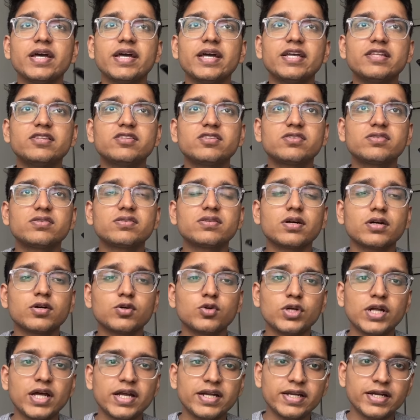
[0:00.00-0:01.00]
It's a
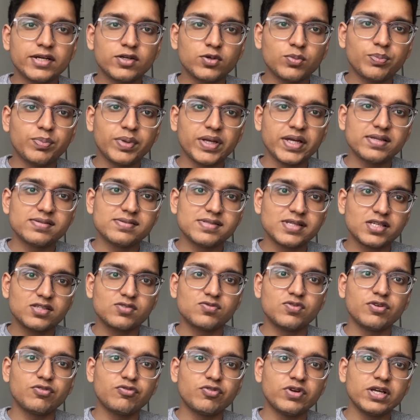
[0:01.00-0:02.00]
good idea to pay
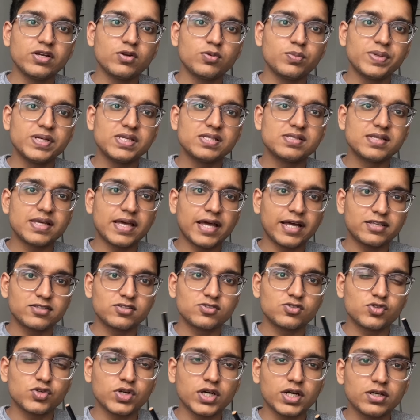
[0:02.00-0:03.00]
650 rupees
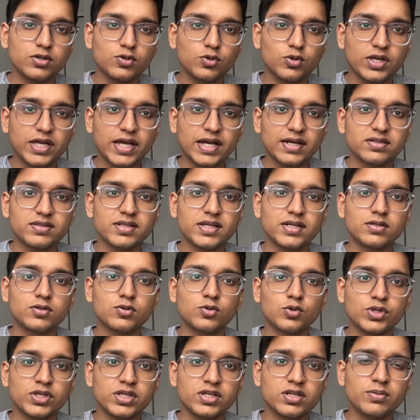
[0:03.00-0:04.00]
extra to get that
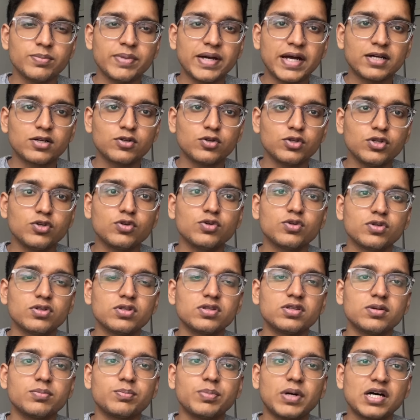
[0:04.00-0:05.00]
couriered back to you,
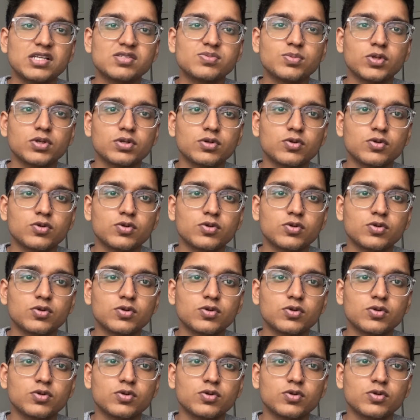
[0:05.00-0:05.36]
the passport